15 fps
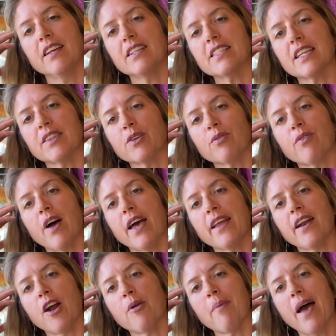Take the right
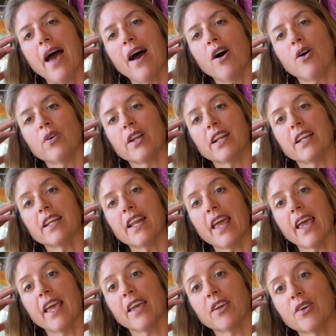arm out at an
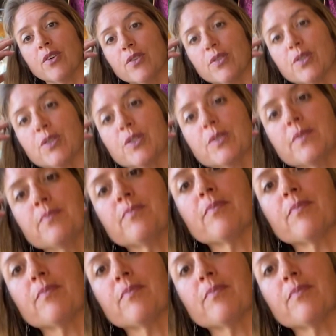angle,